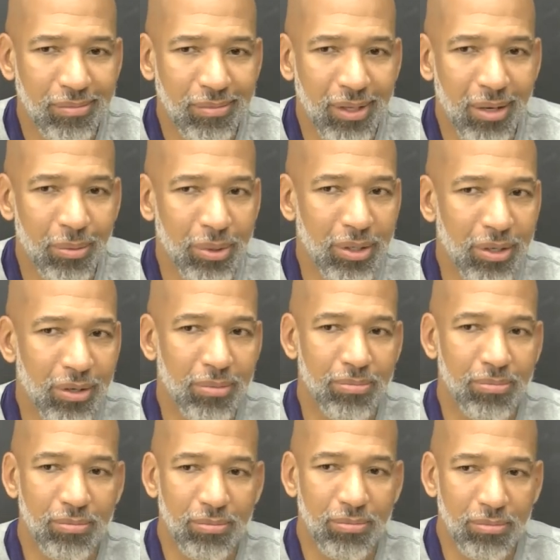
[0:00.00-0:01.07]
And when you're,
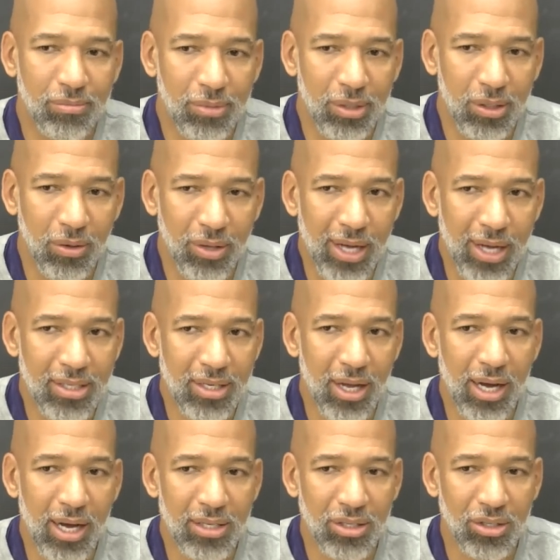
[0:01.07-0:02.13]
you know, that
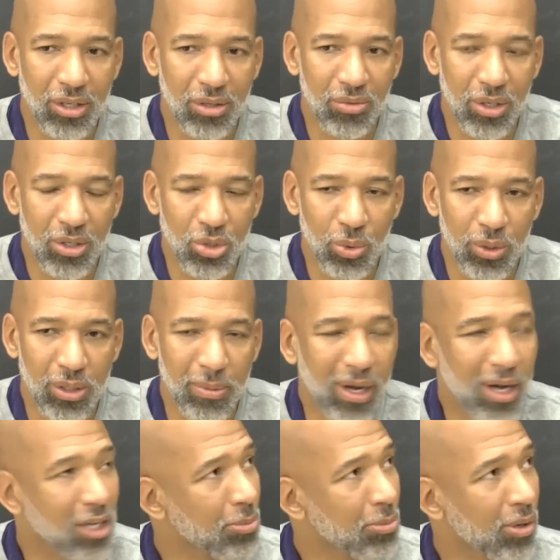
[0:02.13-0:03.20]
size and you can run 20
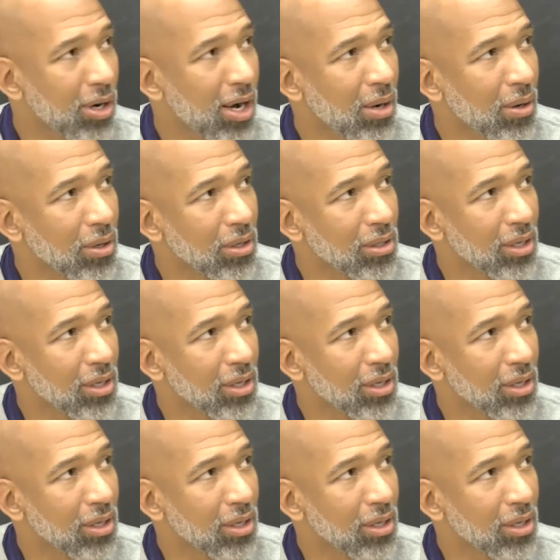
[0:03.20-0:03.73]
miles per hour,